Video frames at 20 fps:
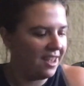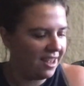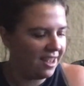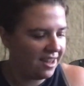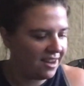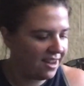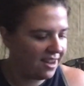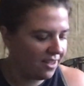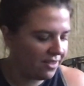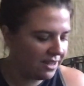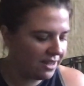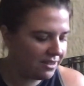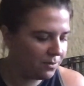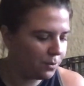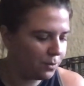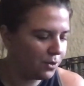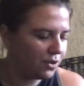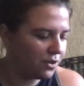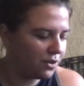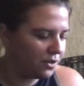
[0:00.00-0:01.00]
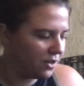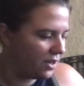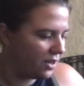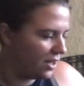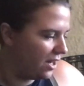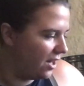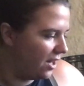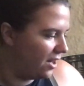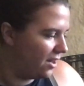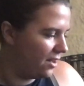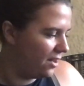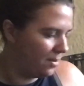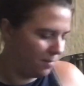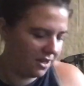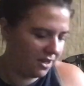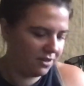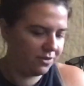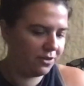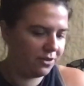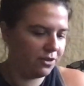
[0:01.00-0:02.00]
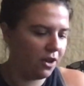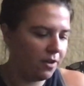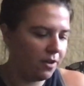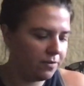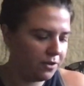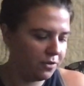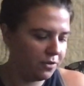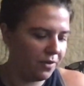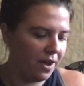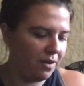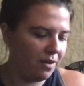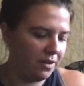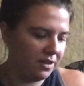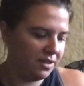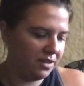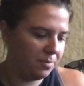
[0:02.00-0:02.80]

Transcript: Now this was a soft surroundings